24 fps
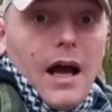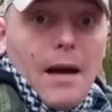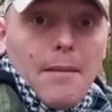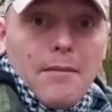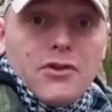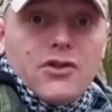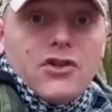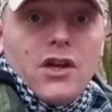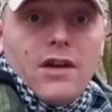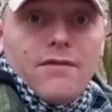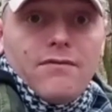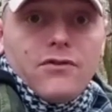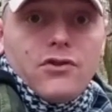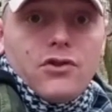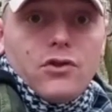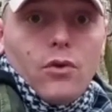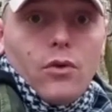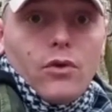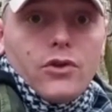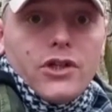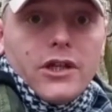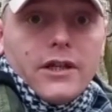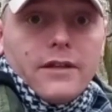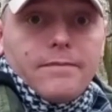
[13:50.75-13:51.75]
I'm a serving
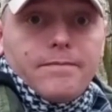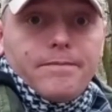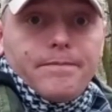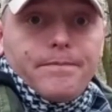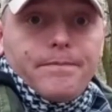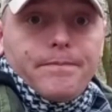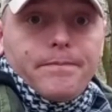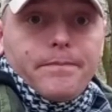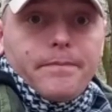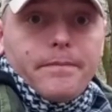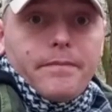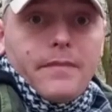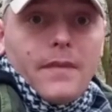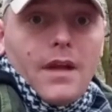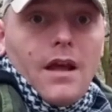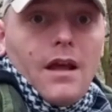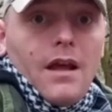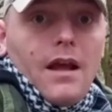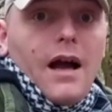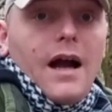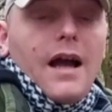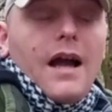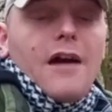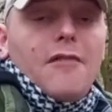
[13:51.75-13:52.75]
soldier.
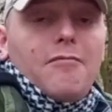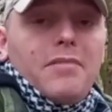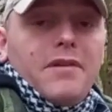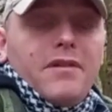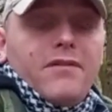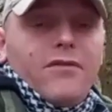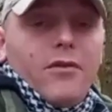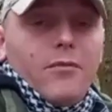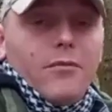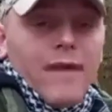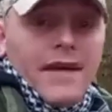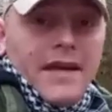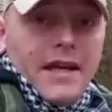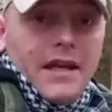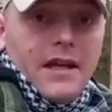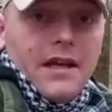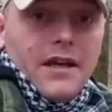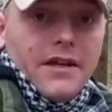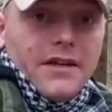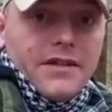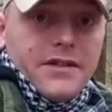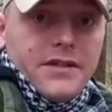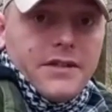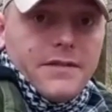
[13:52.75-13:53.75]
I have been for many
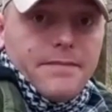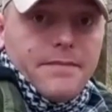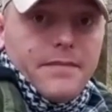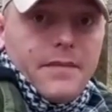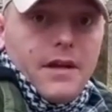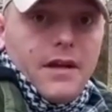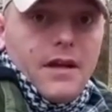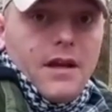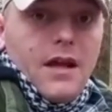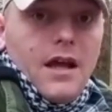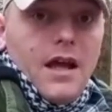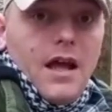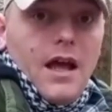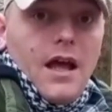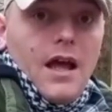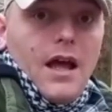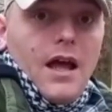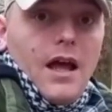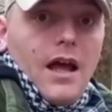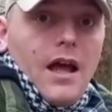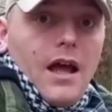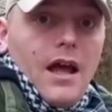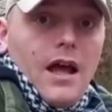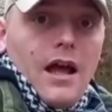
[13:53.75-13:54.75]
years.
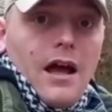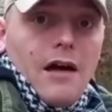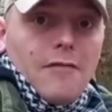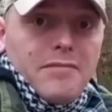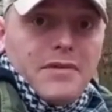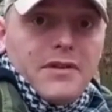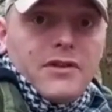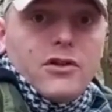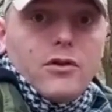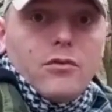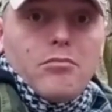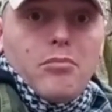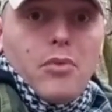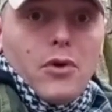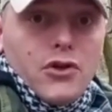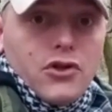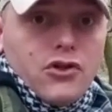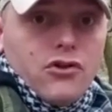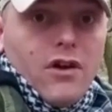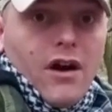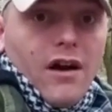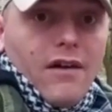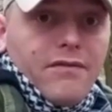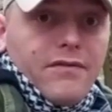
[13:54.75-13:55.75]
I've been doing
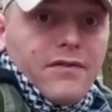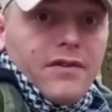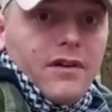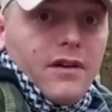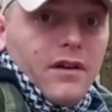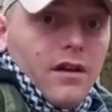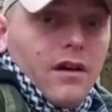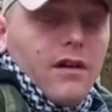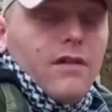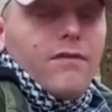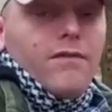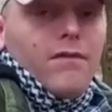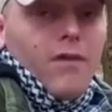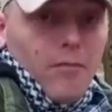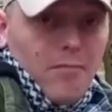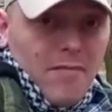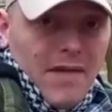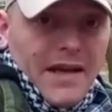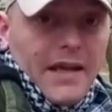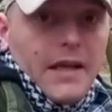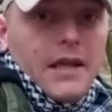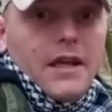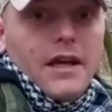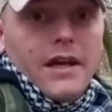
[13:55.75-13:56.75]
bushcraft for
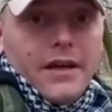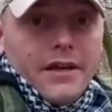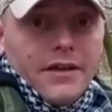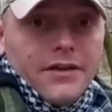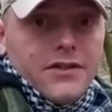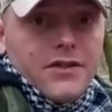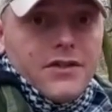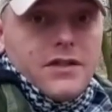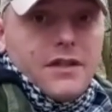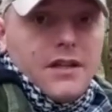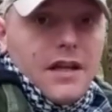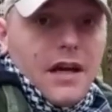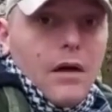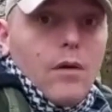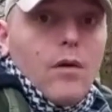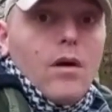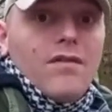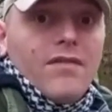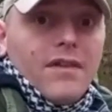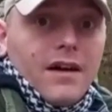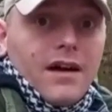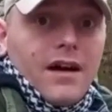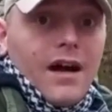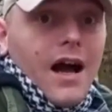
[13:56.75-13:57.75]
many years.
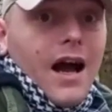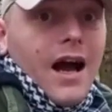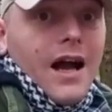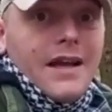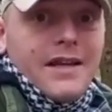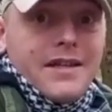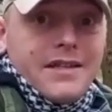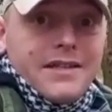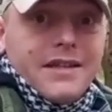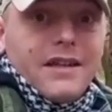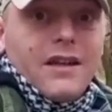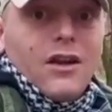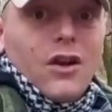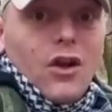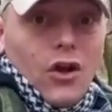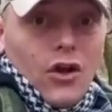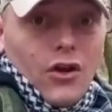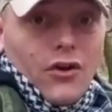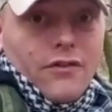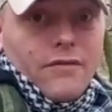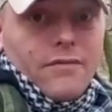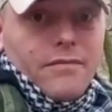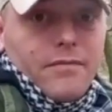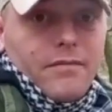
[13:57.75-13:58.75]
However, I still
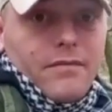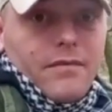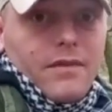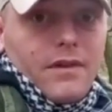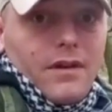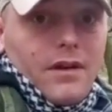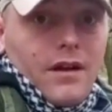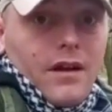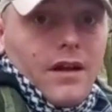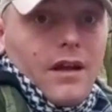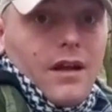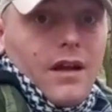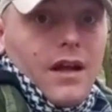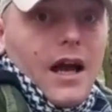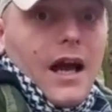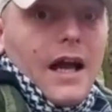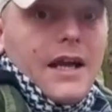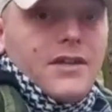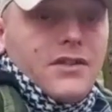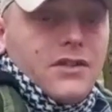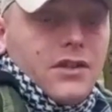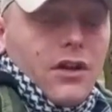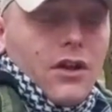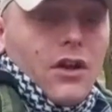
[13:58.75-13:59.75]
learn.
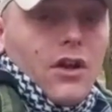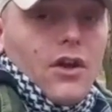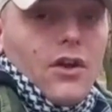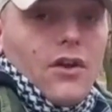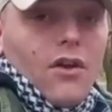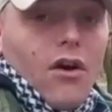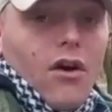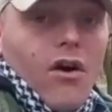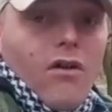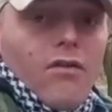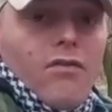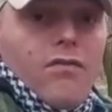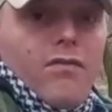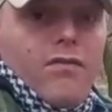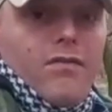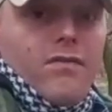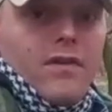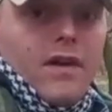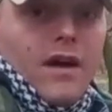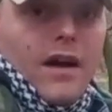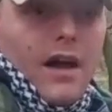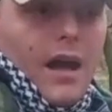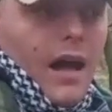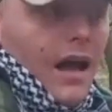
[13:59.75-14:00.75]
I still learn
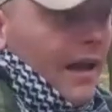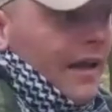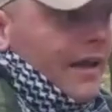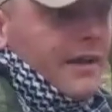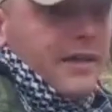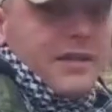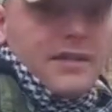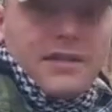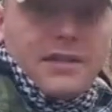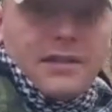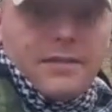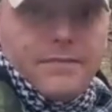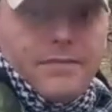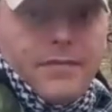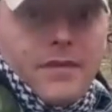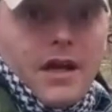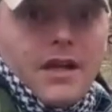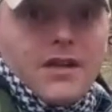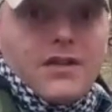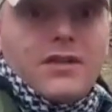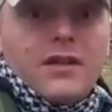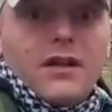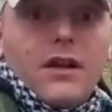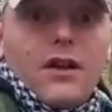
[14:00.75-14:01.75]
off Alex.
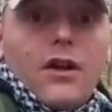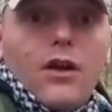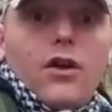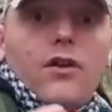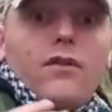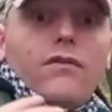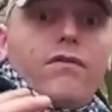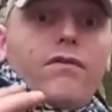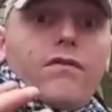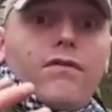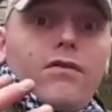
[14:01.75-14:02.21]
I still learn